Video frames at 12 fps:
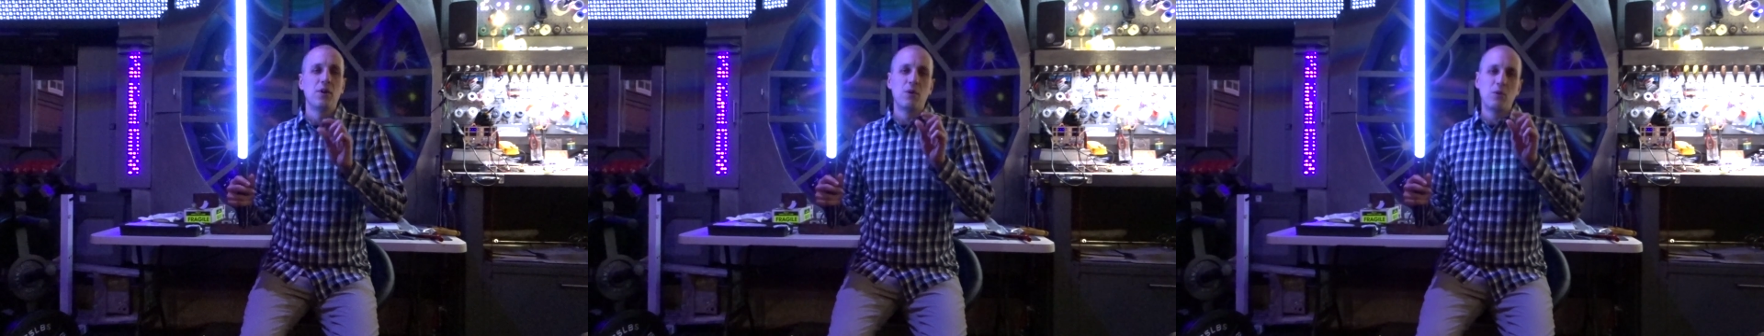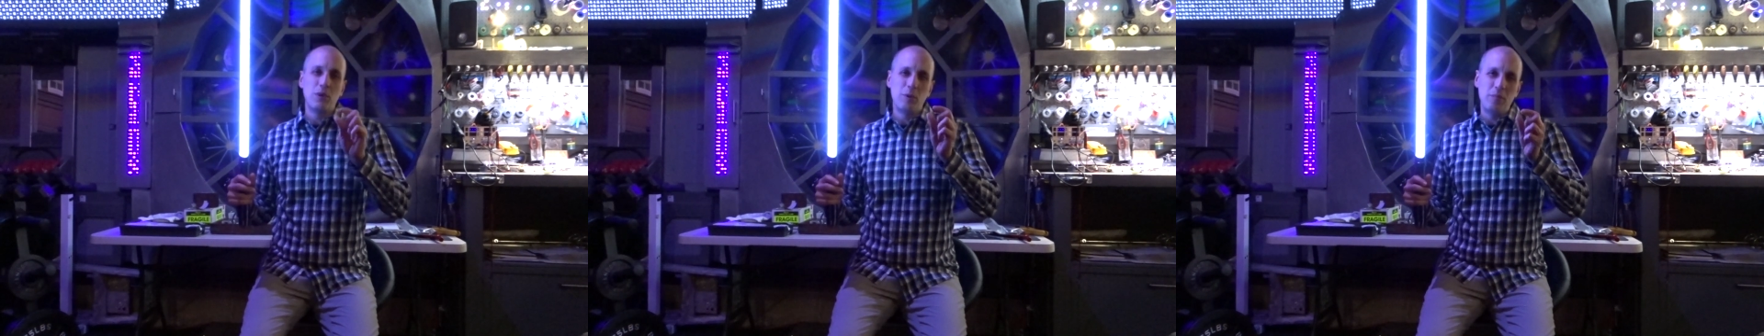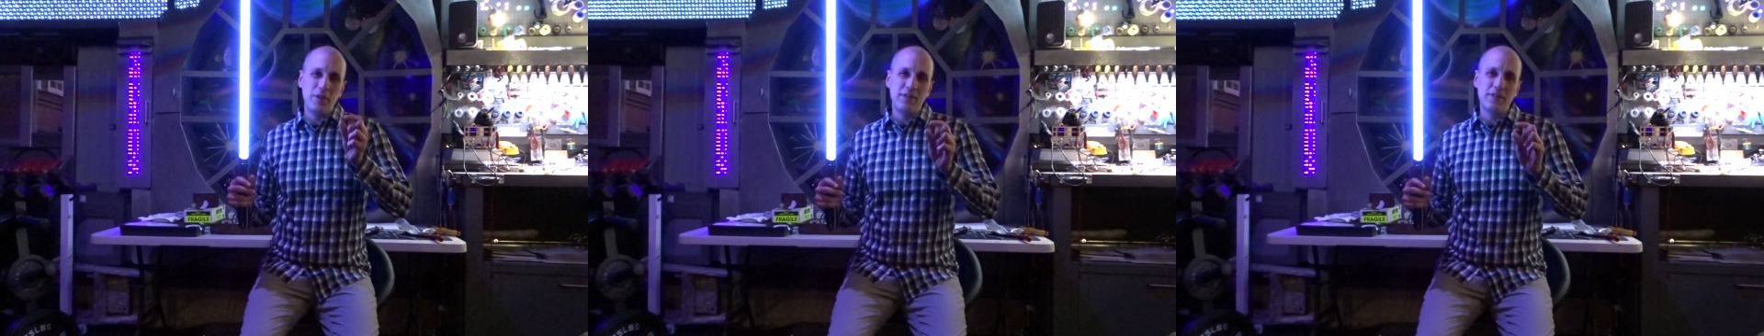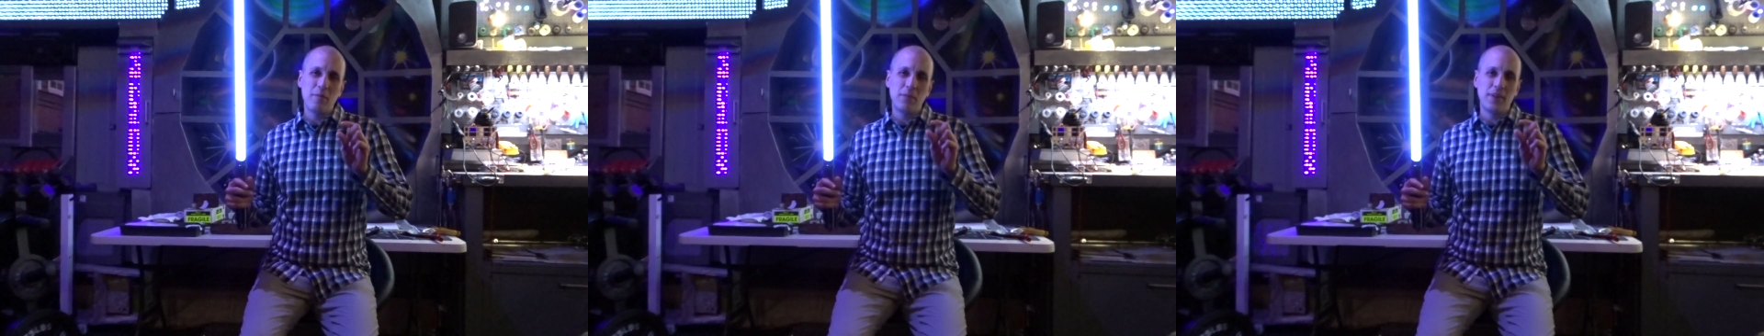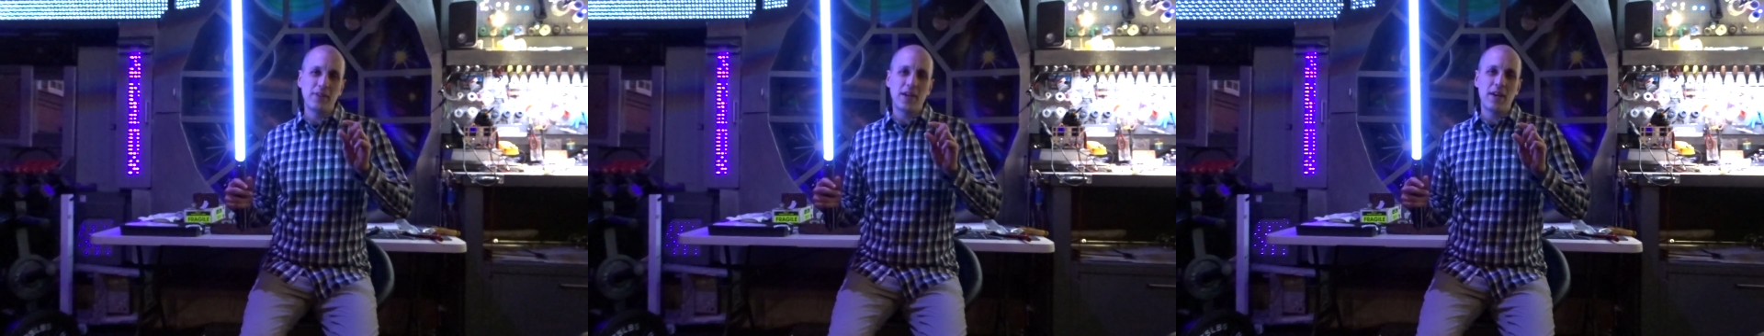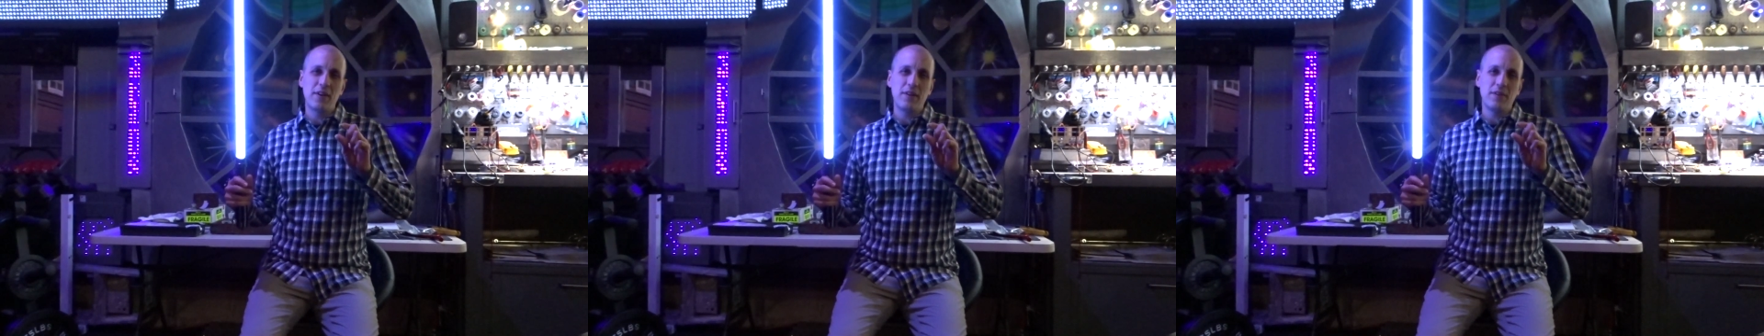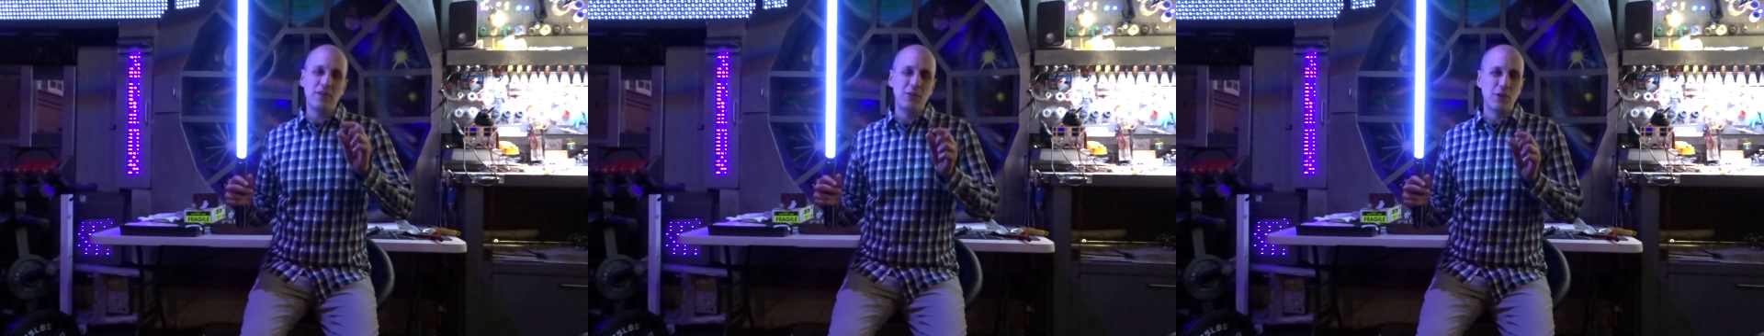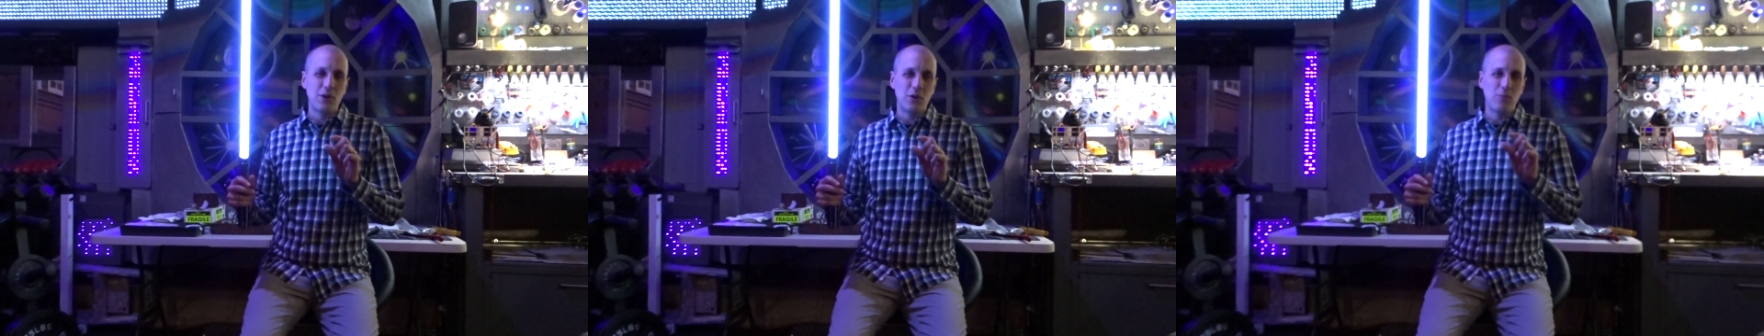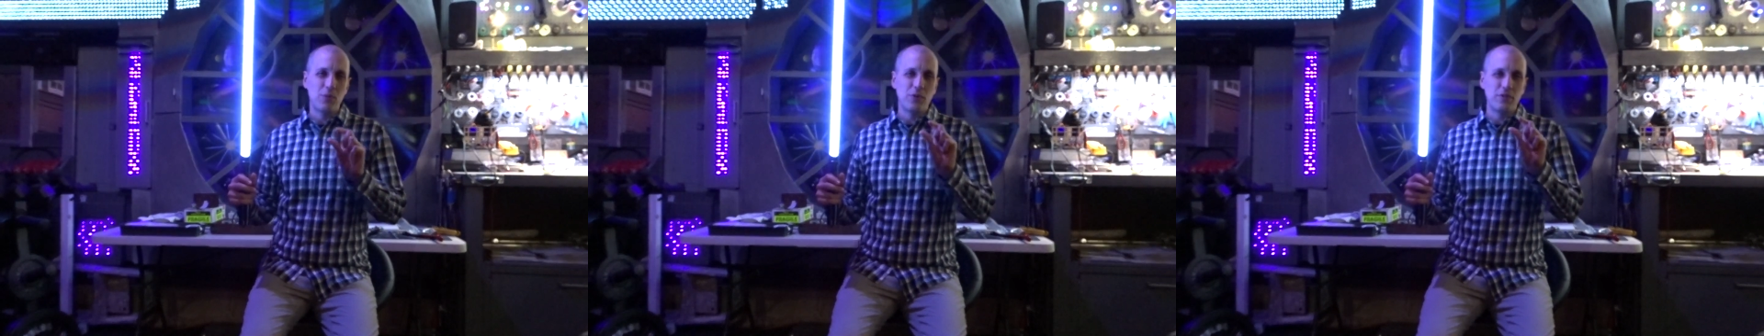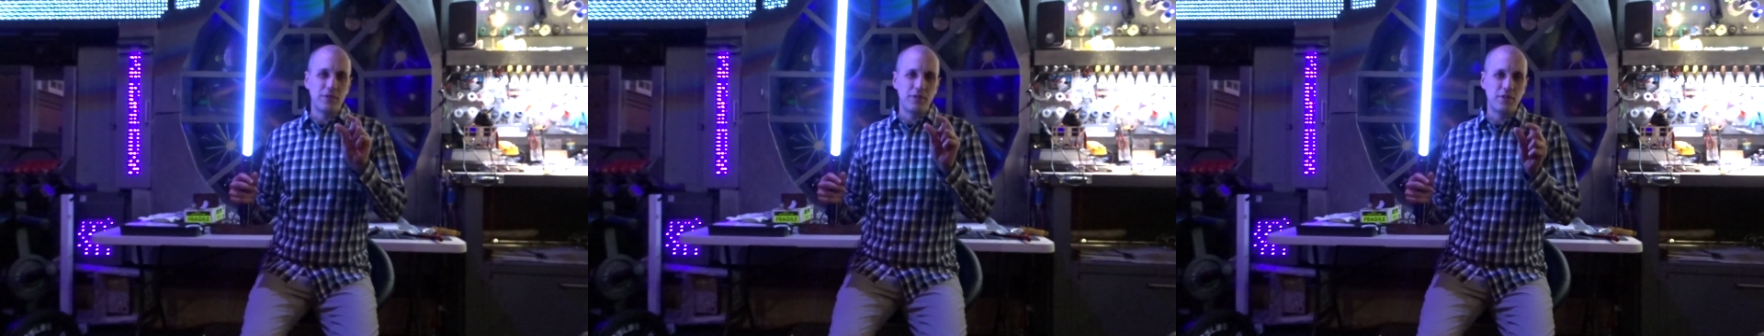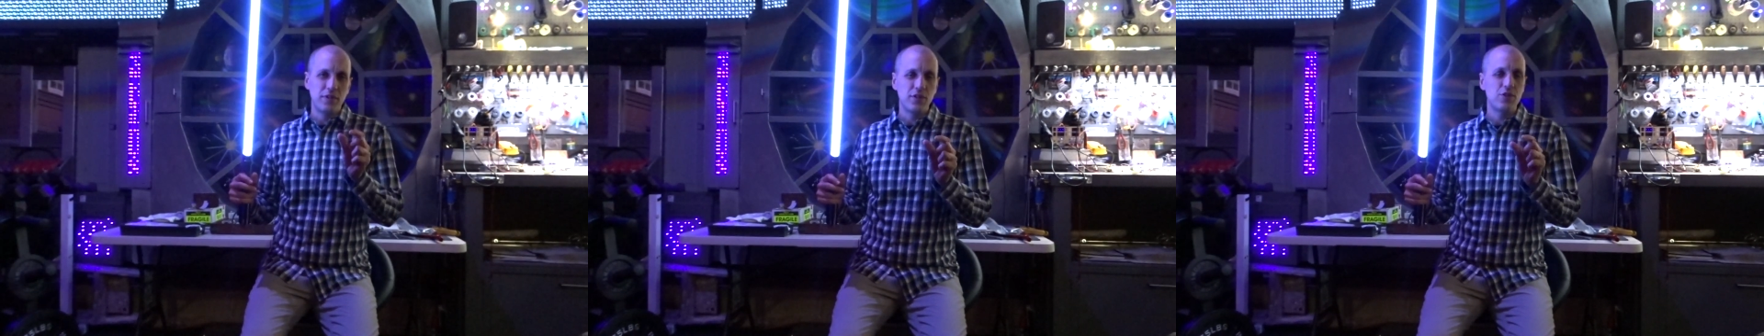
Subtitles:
or would it be something that you could almost